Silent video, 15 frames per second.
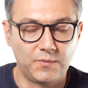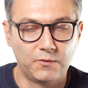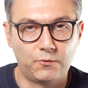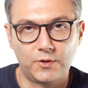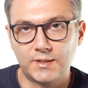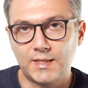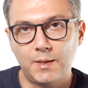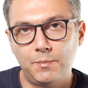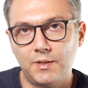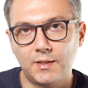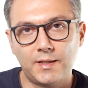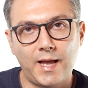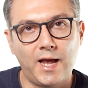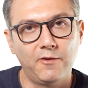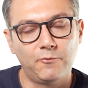For example,
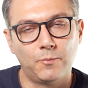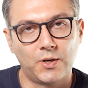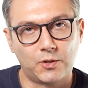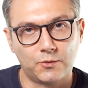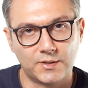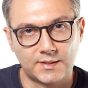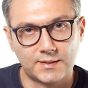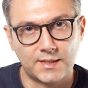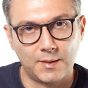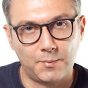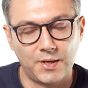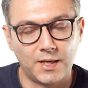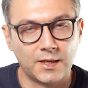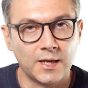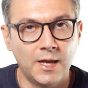in half
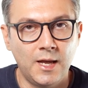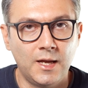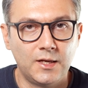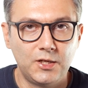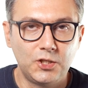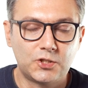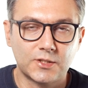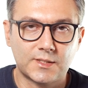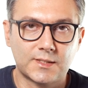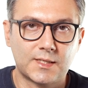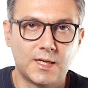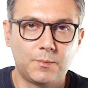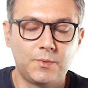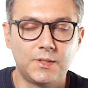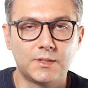micro-stepping, each
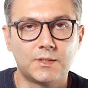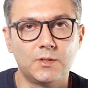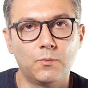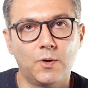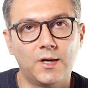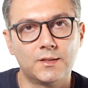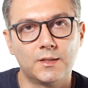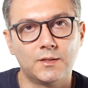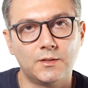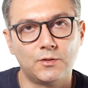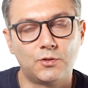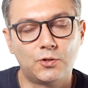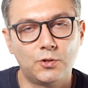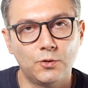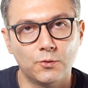step is divided in
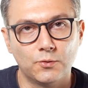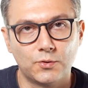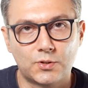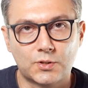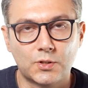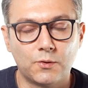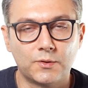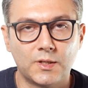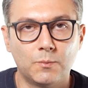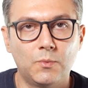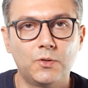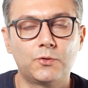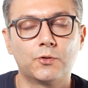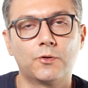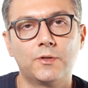2. So the
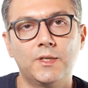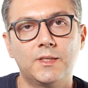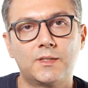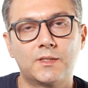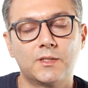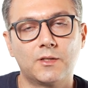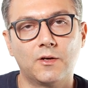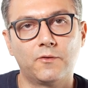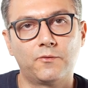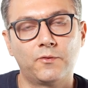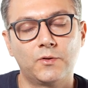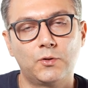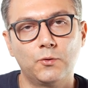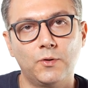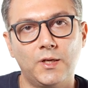motor, instead of
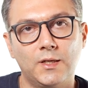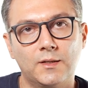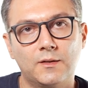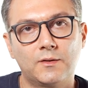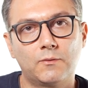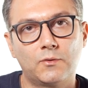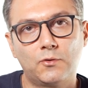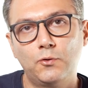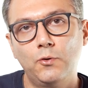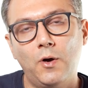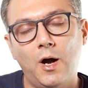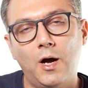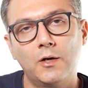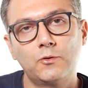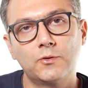doing
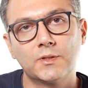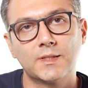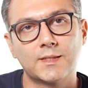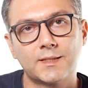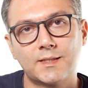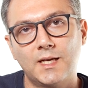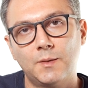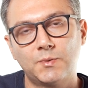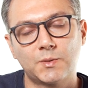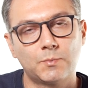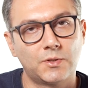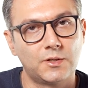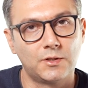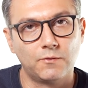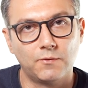200 steps
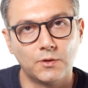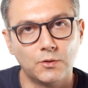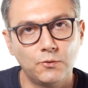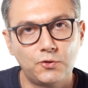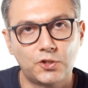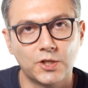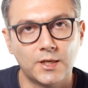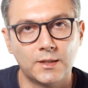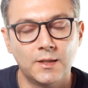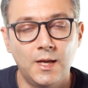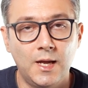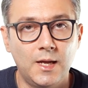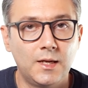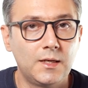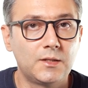per revolution,
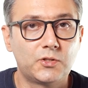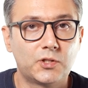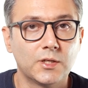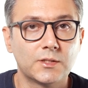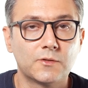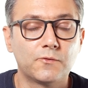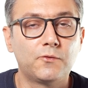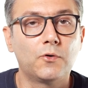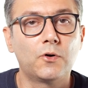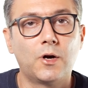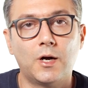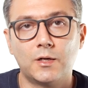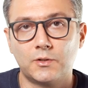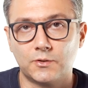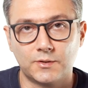it does
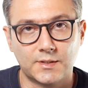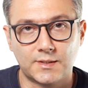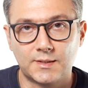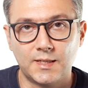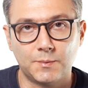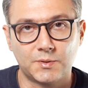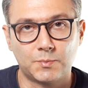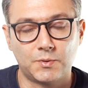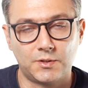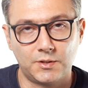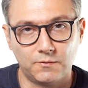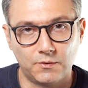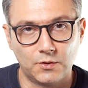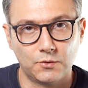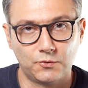400 steps per
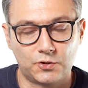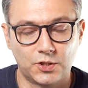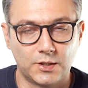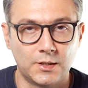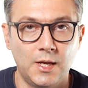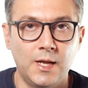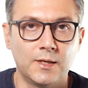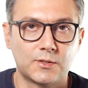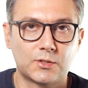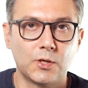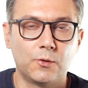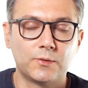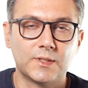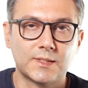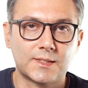revolution.
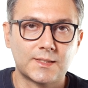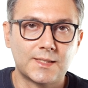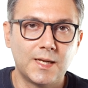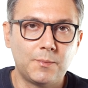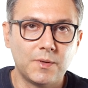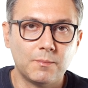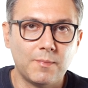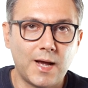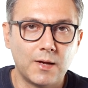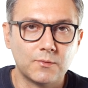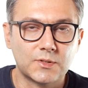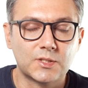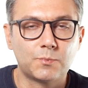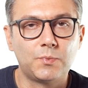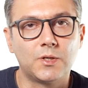So the step
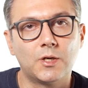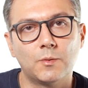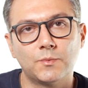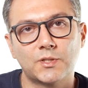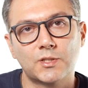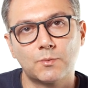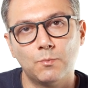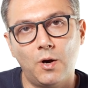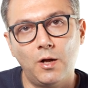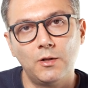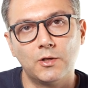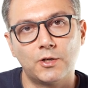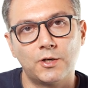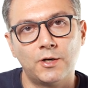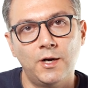amounts become
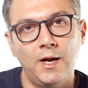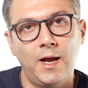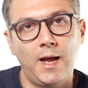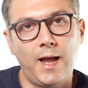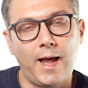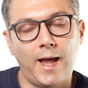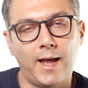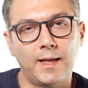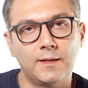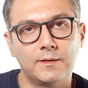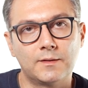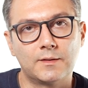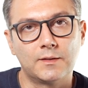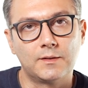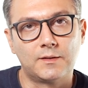smaller
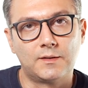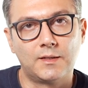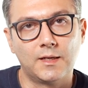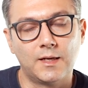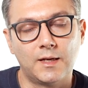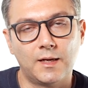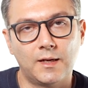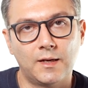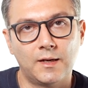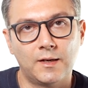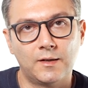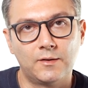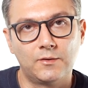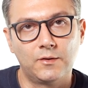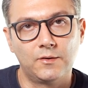and the